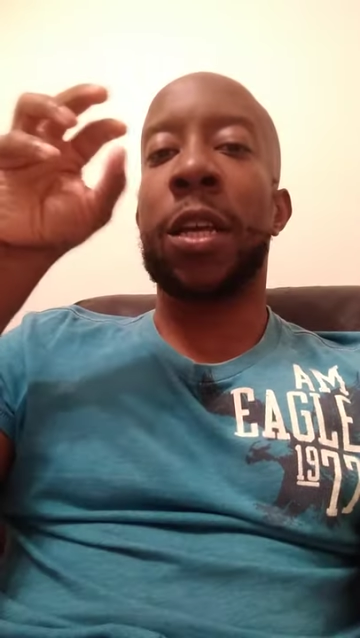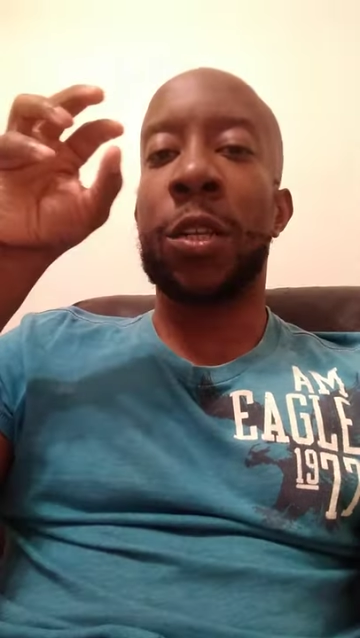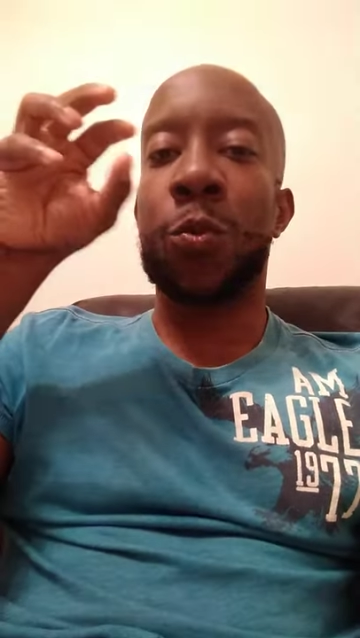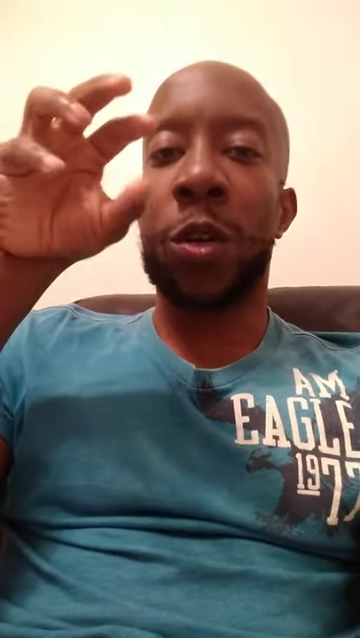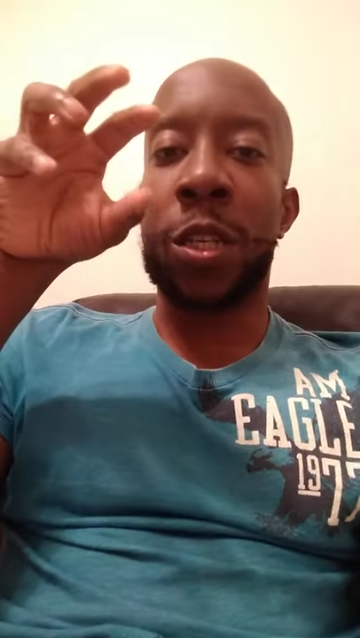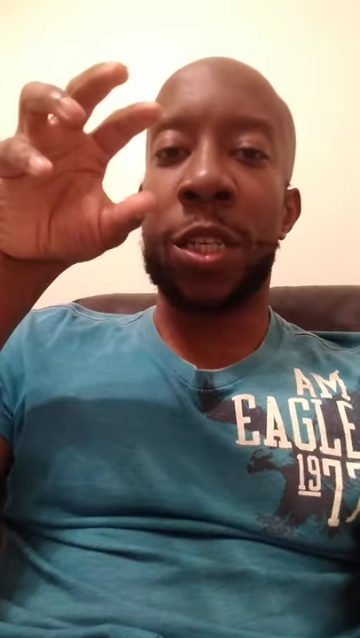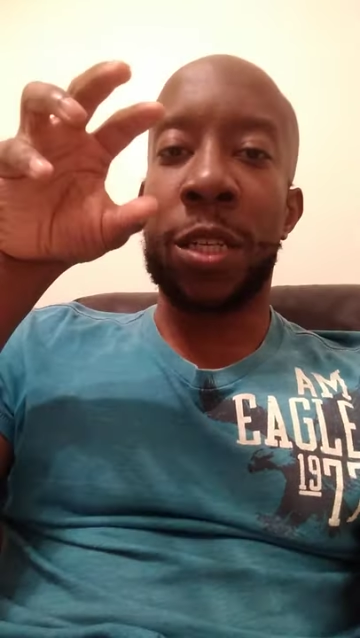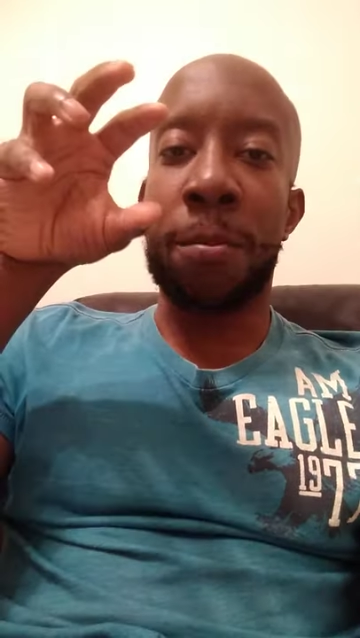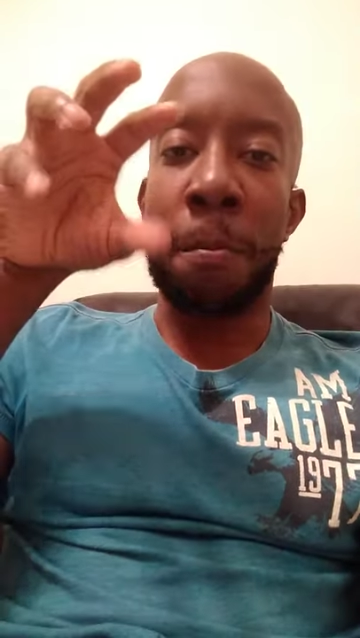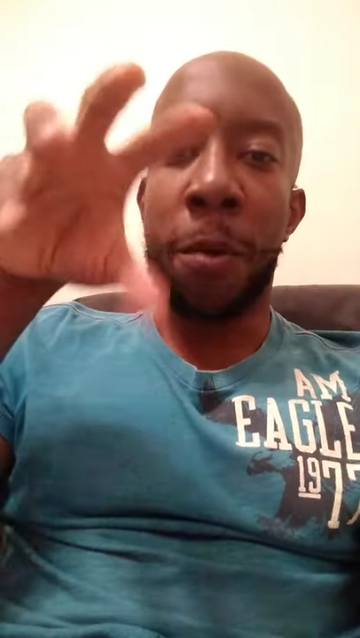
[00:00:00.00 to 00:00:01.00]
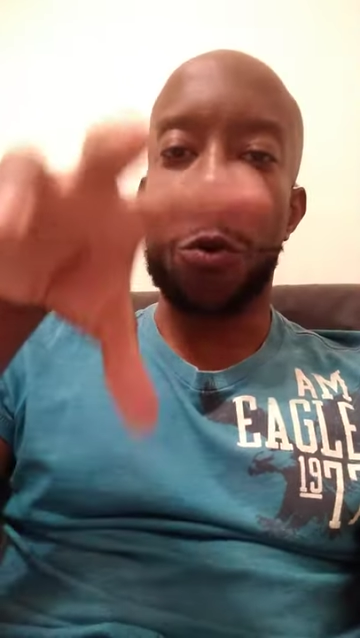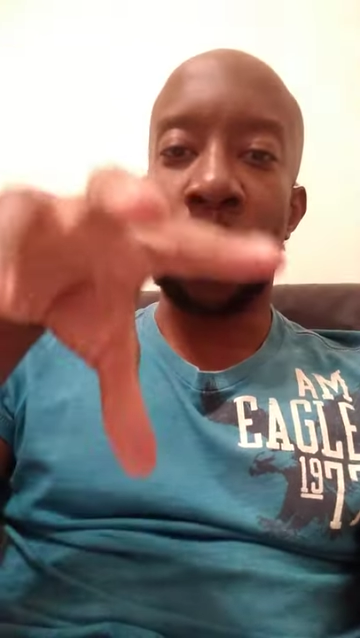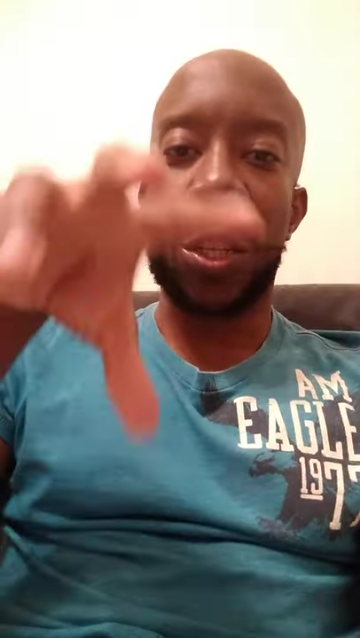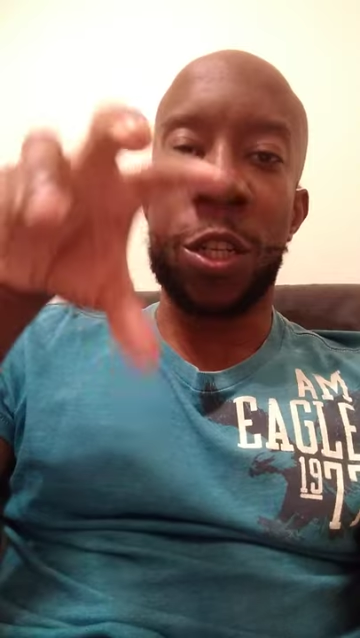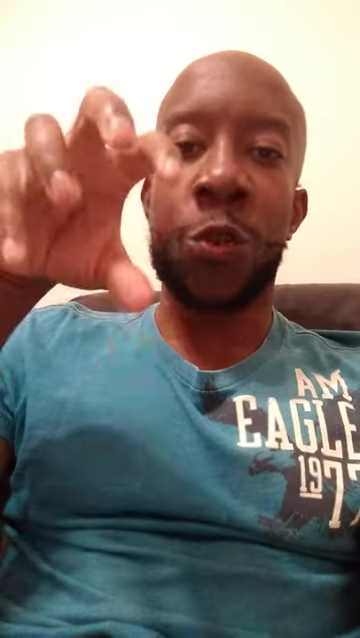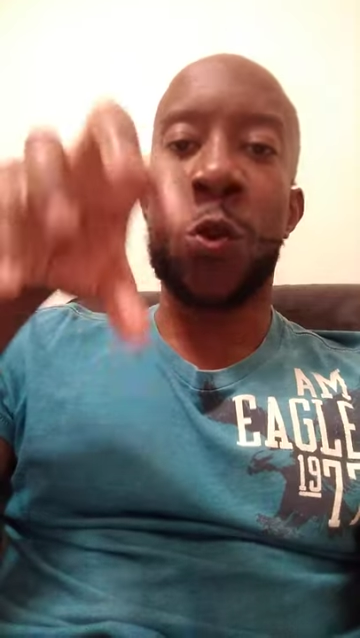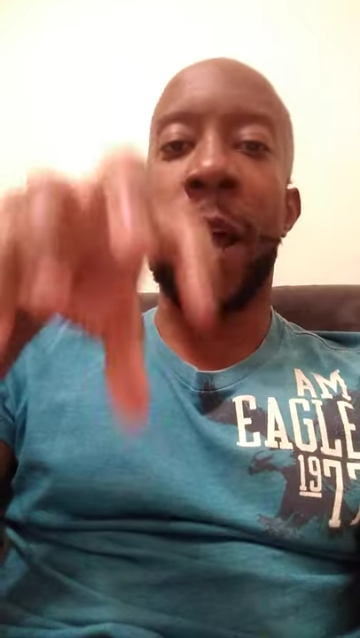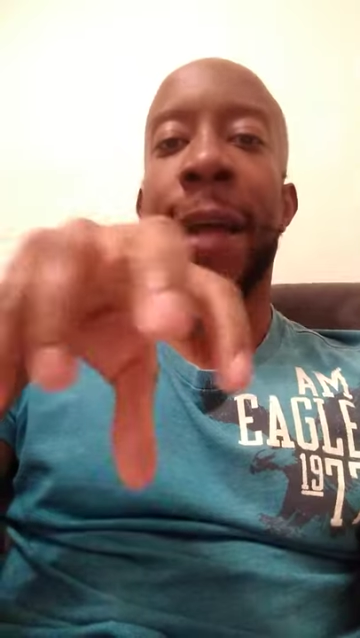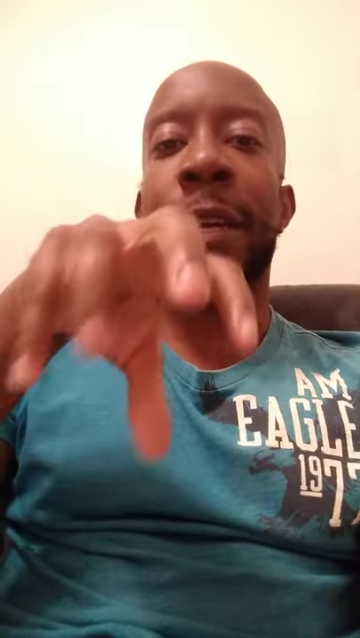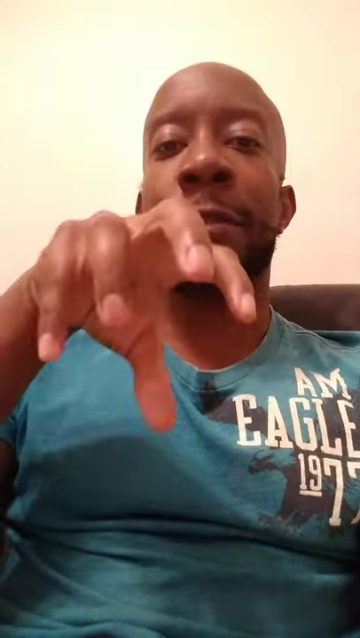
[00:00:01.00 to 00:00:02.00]
is what's most
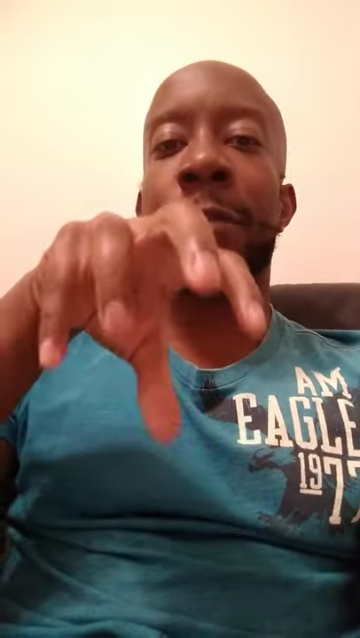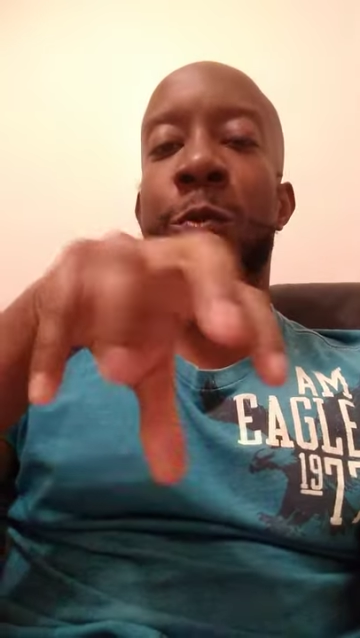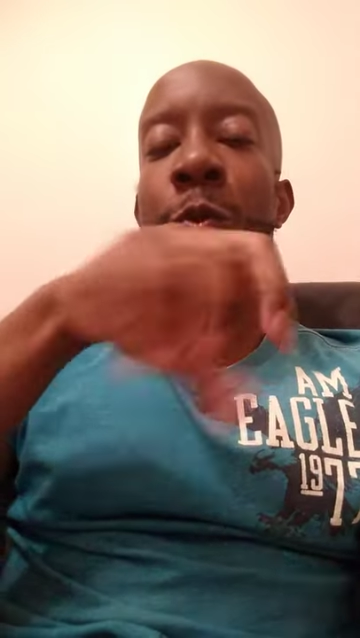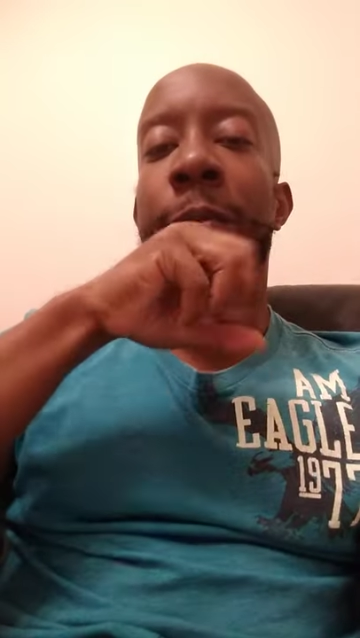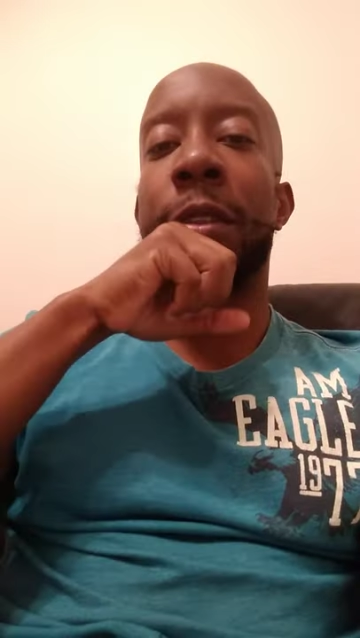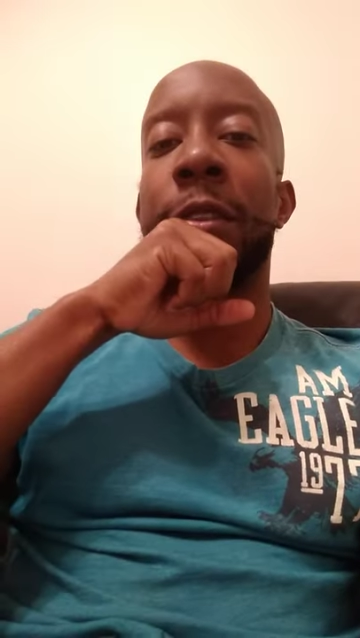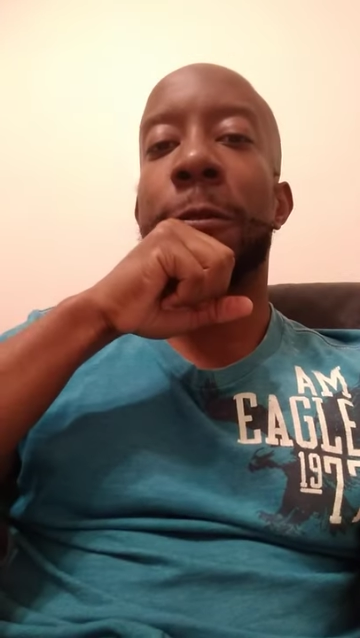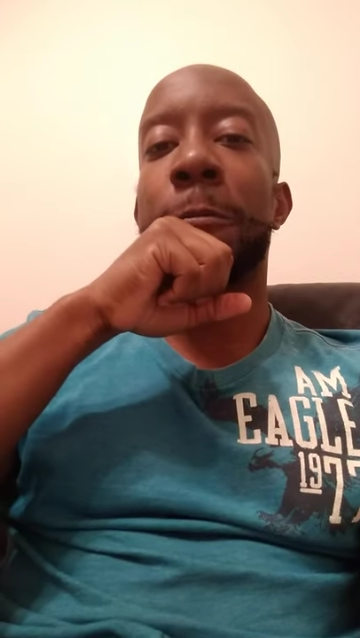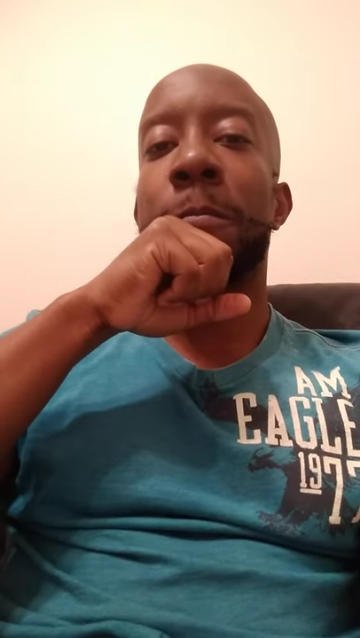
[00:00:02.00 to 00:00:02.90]
attractive to women.